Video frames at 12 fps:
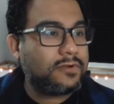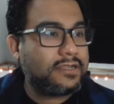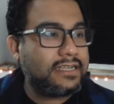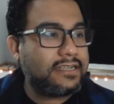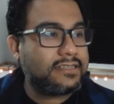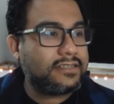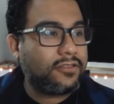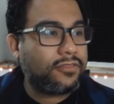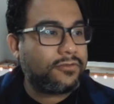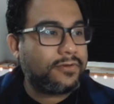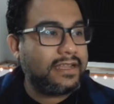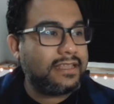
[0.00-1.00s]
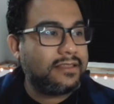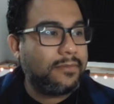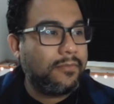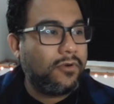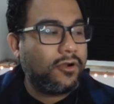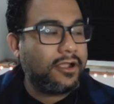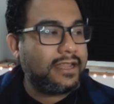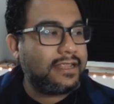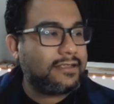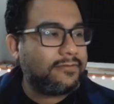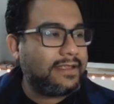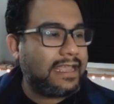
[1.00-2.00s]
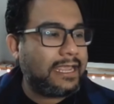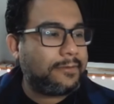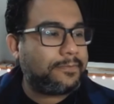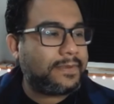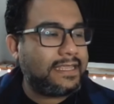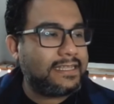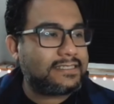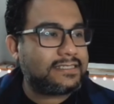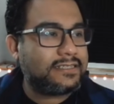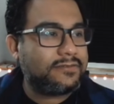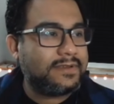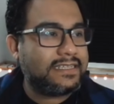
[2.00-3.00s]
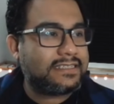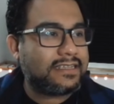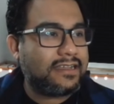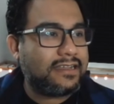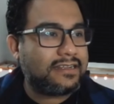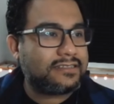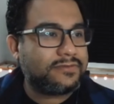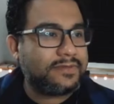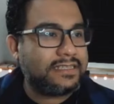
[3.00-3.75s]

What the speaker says: We're here till 3 a.m. We ate pizza. We talked.